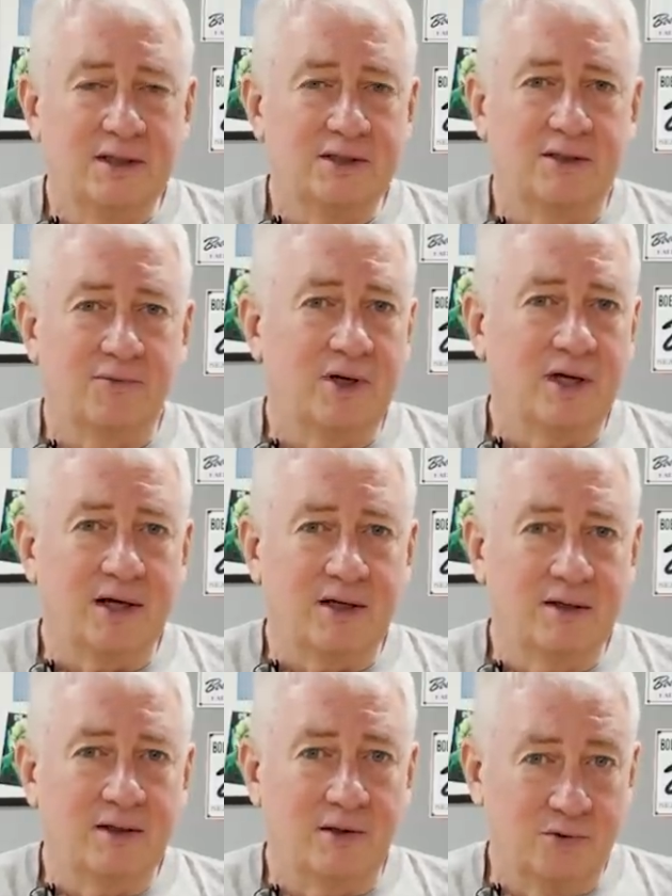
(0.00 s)
Something like
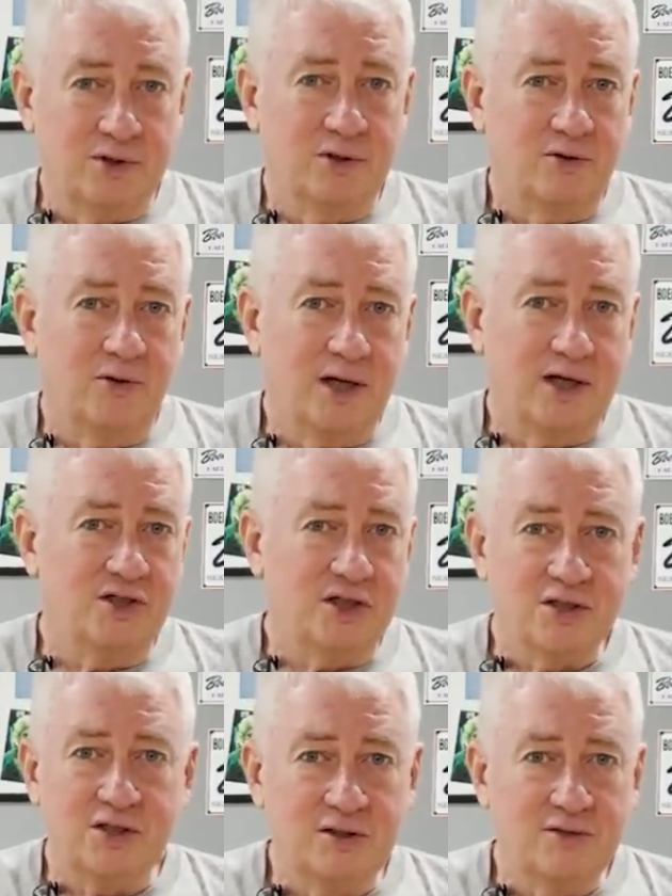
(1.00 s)
it was a new
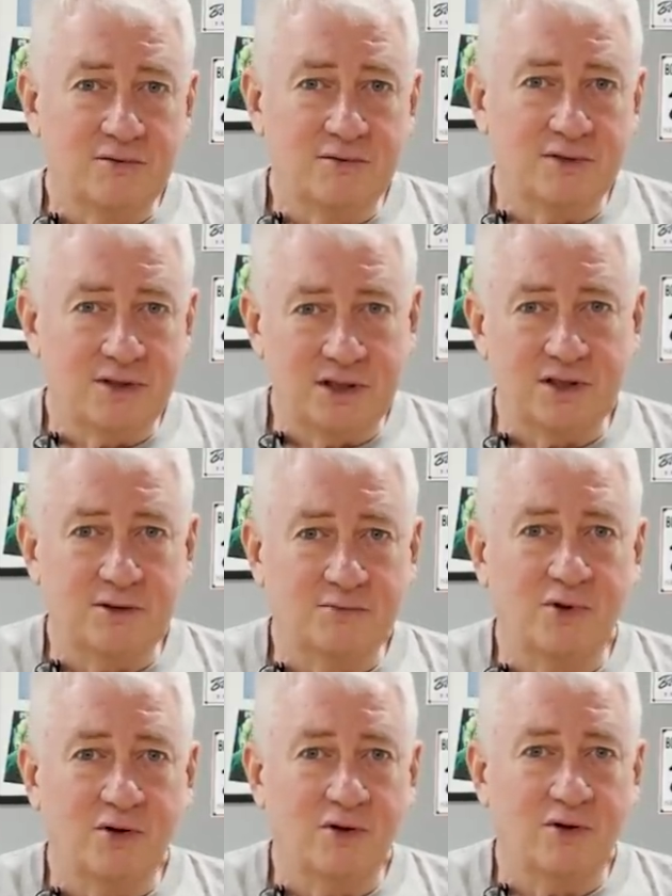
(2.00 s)
anti-G suit
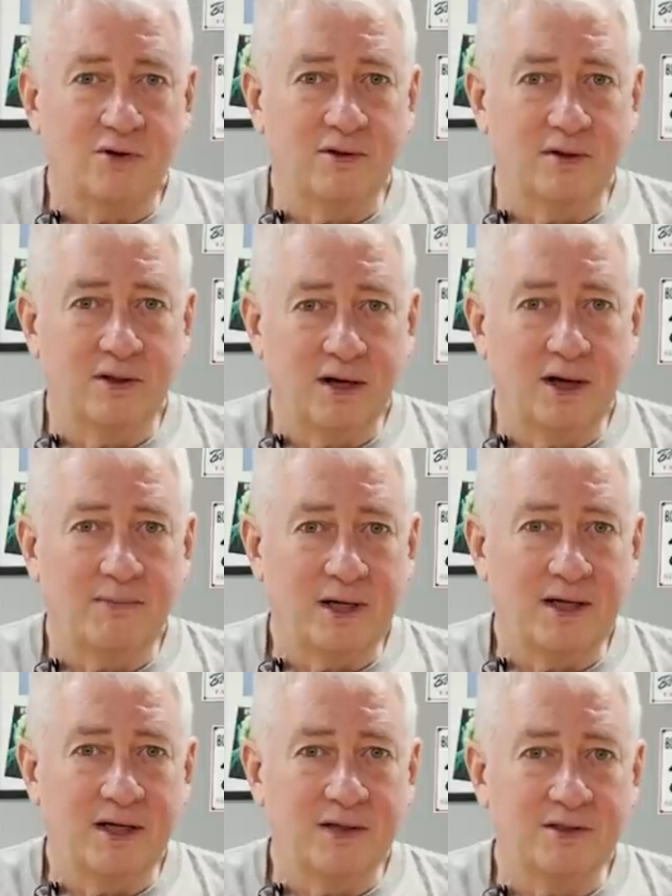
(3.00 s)
system called the
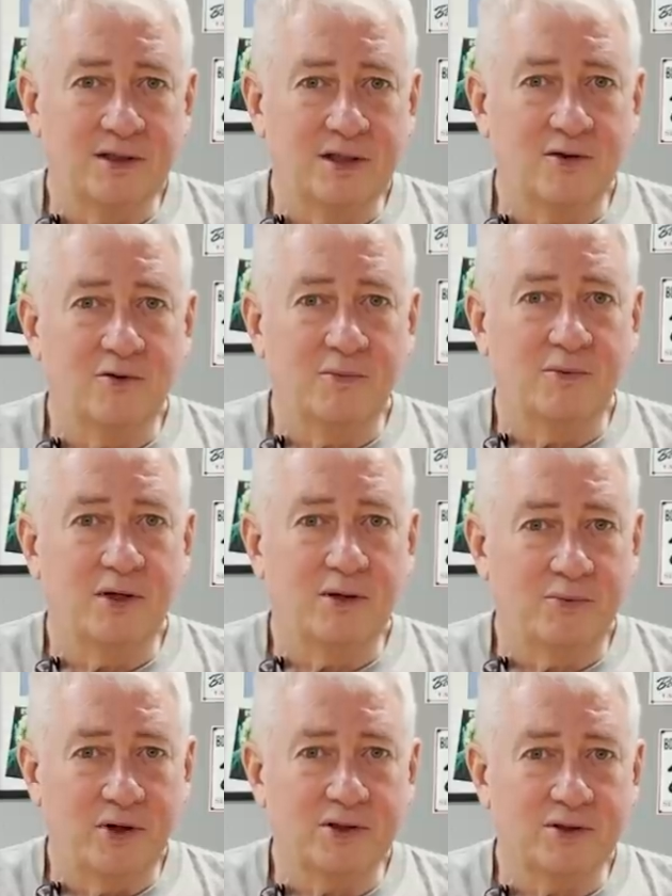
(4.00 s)
Combat Edge that
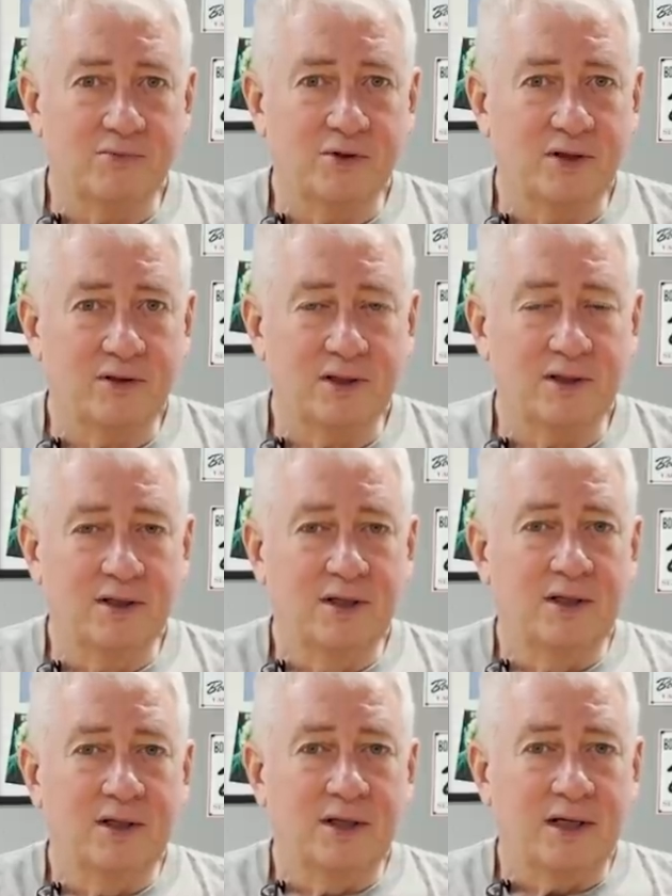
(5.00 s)
incorporated pressure breathing
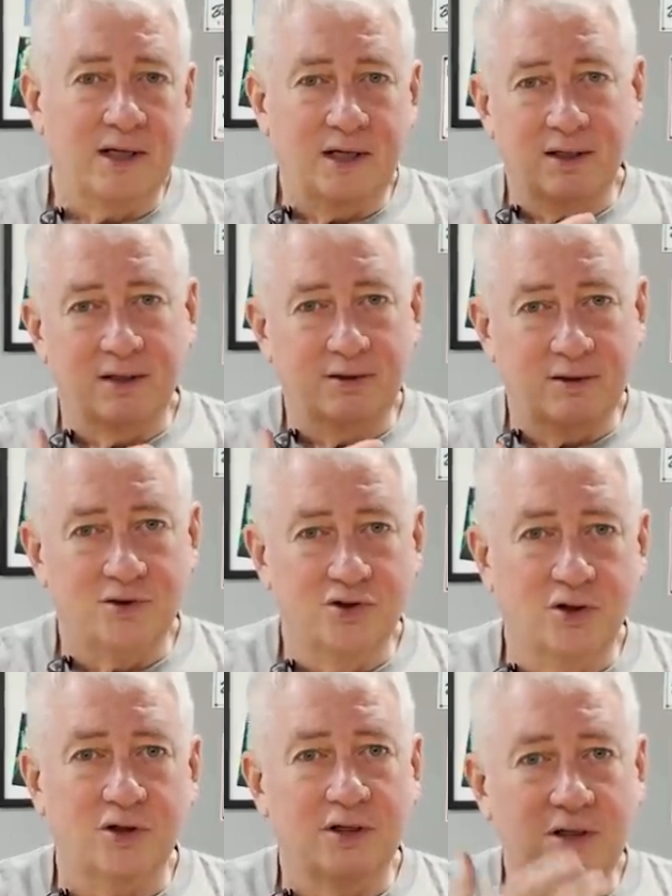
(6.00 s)
and a
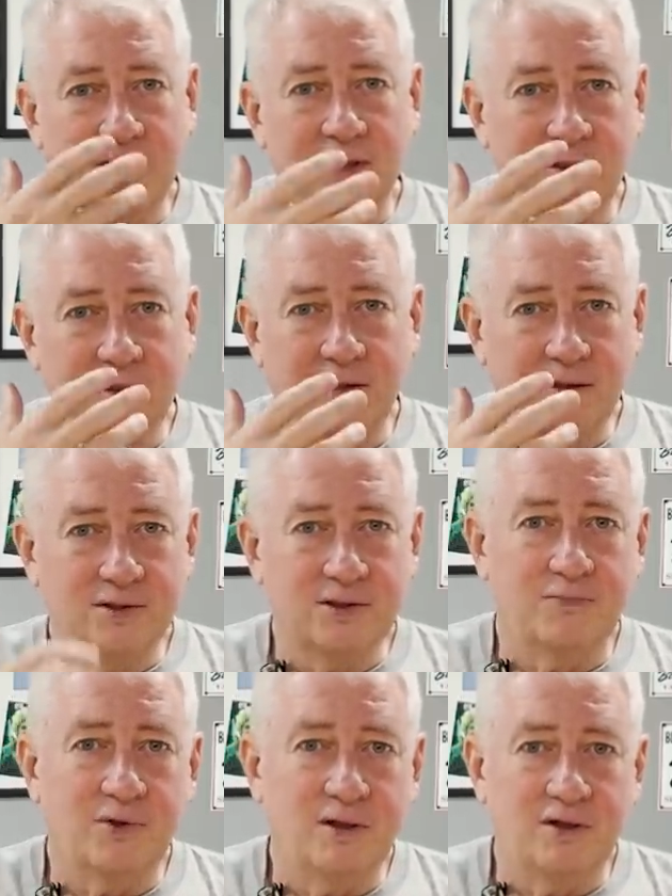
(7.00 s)
jerking and
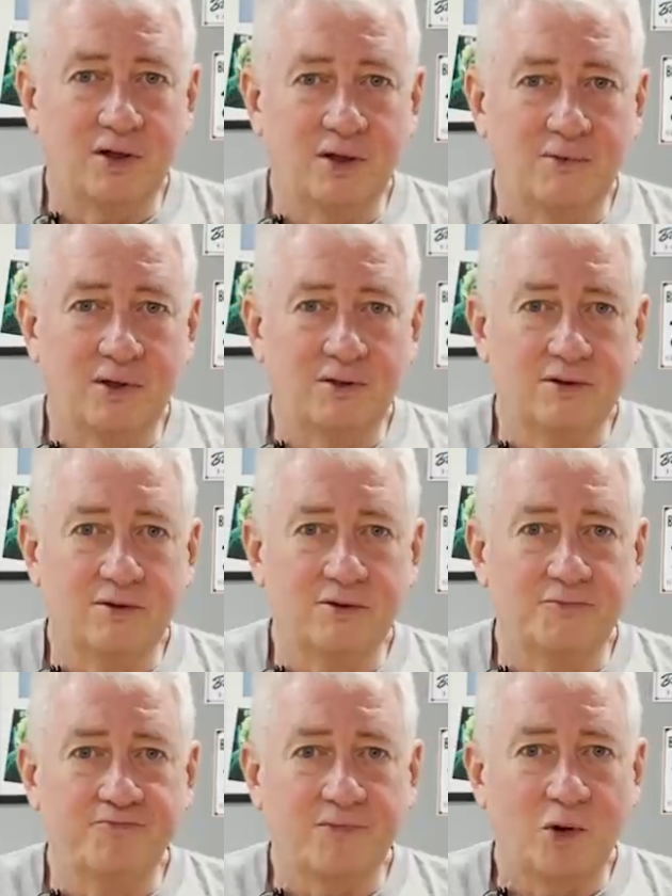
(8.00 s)
something in your helmeted
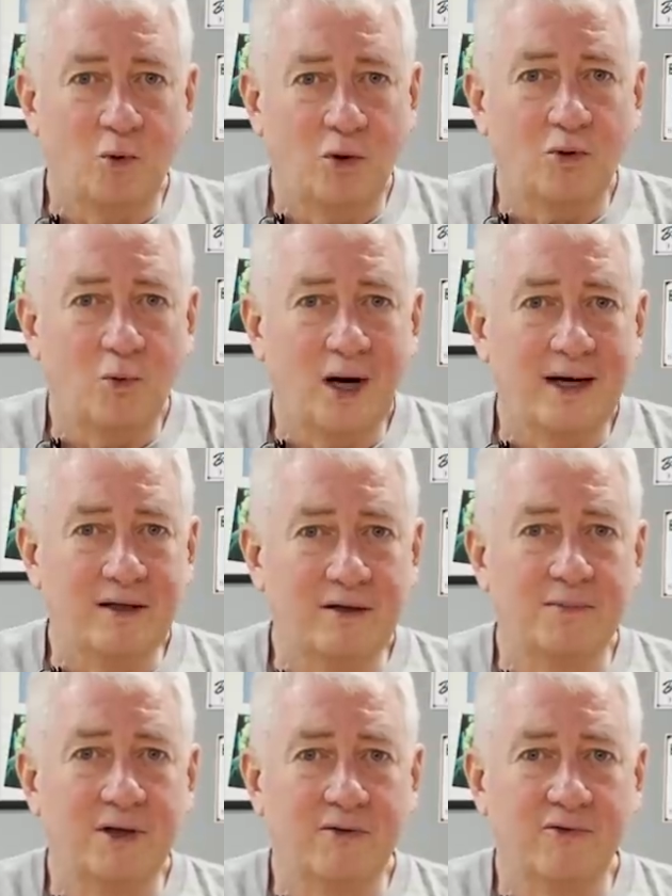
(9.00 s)
tube. Worldwide, there
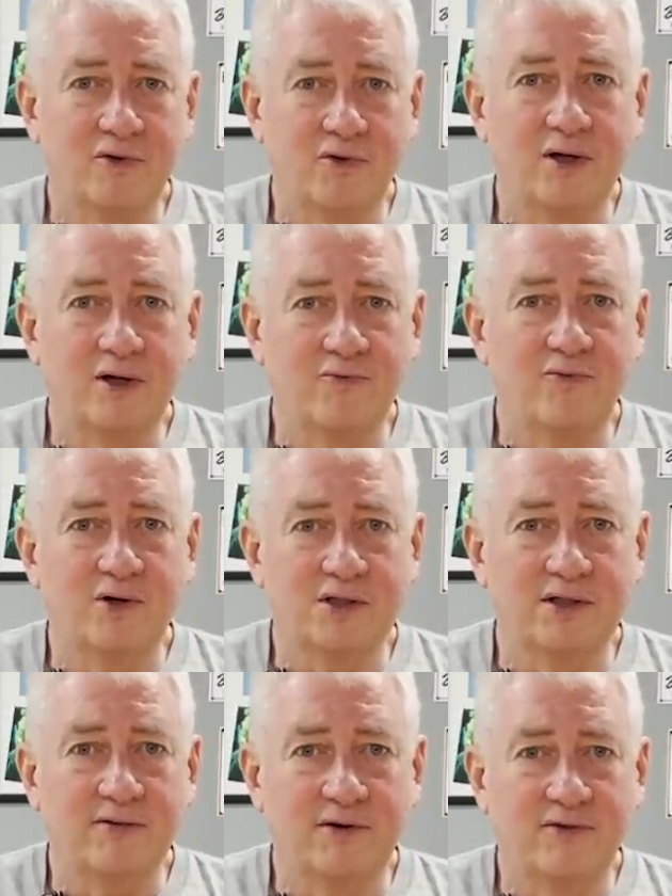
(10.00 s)
have been over
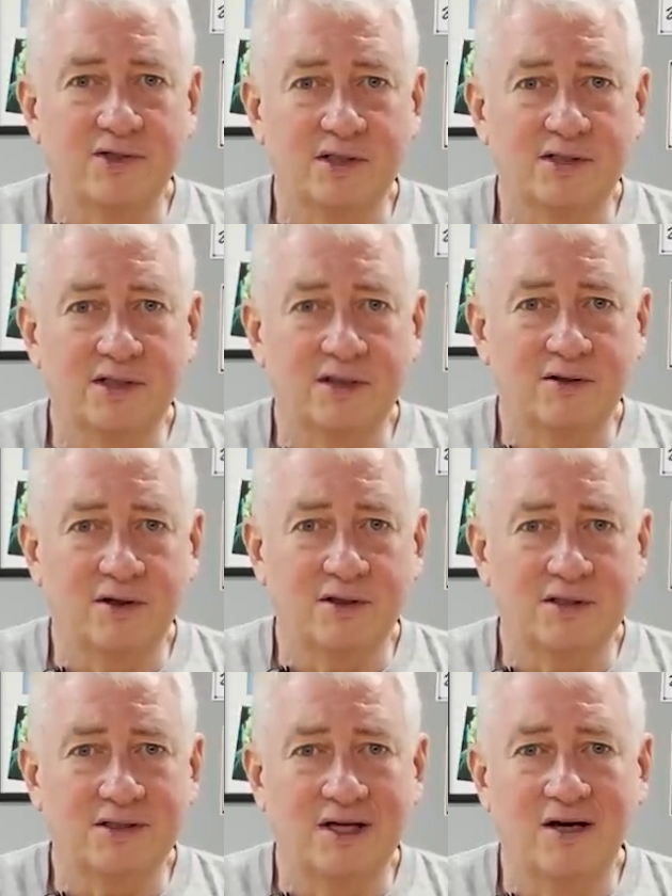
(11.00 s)
347 F-16
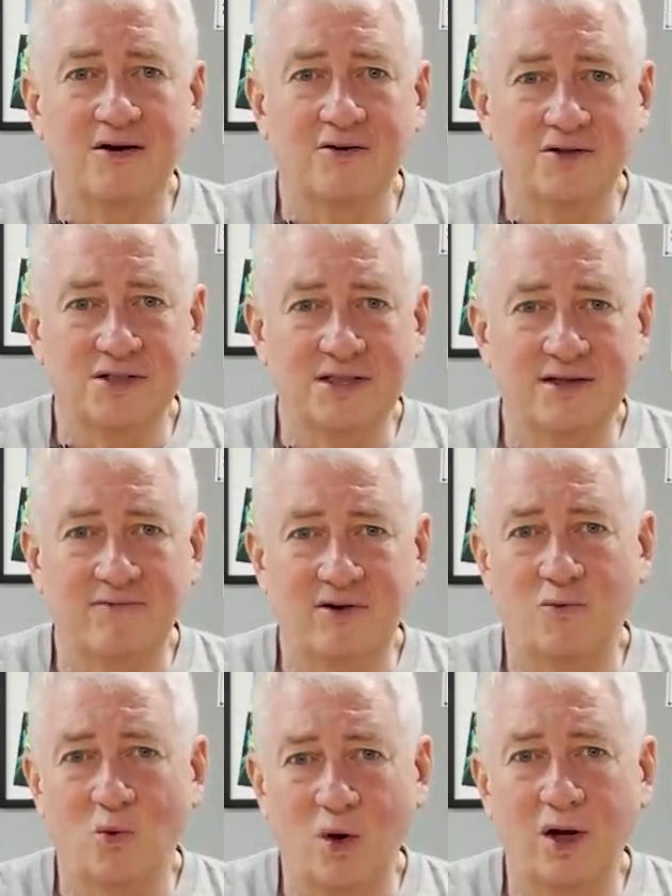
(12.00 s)
losses,
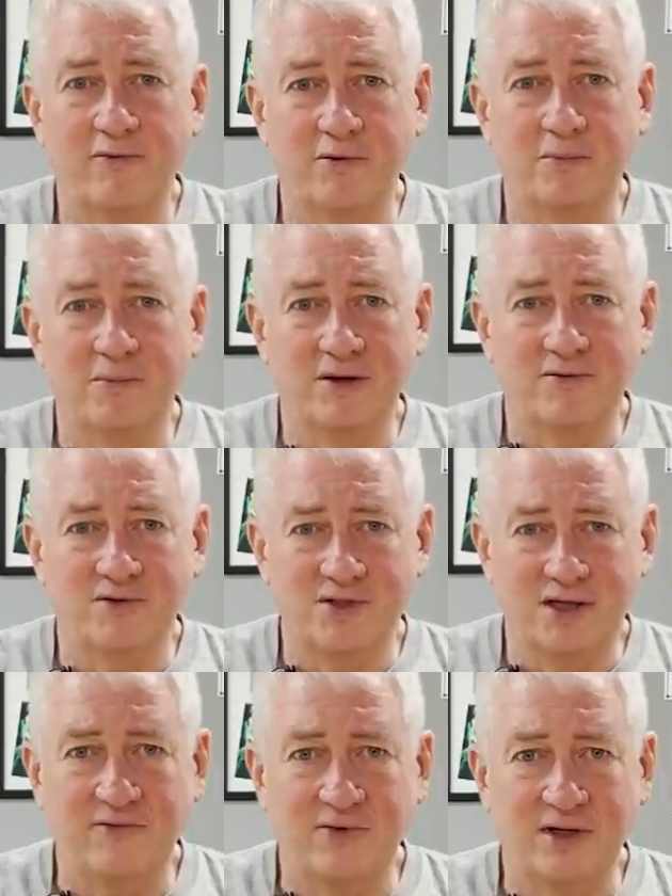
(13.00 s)
171 of them been
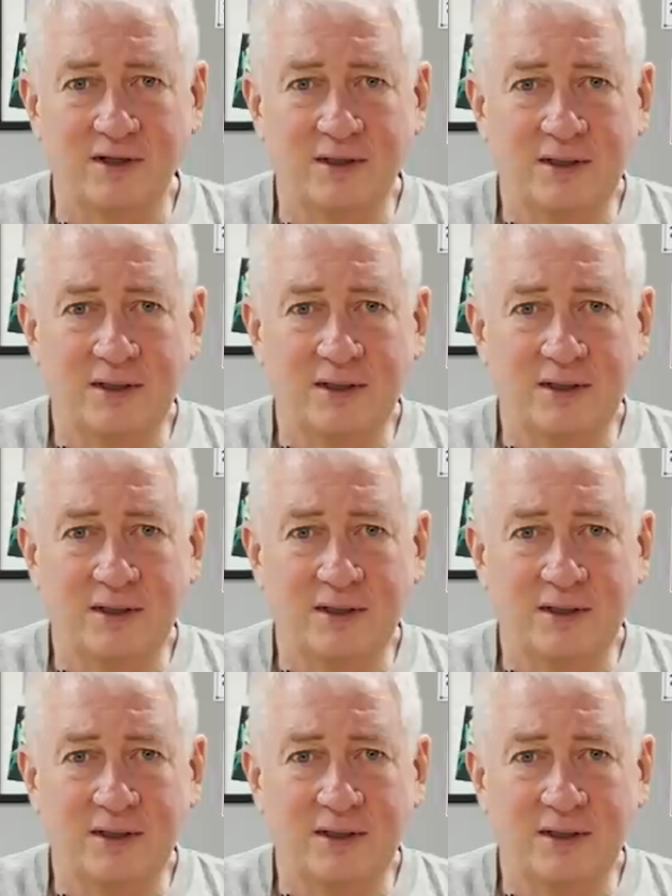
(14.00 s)
CFIT,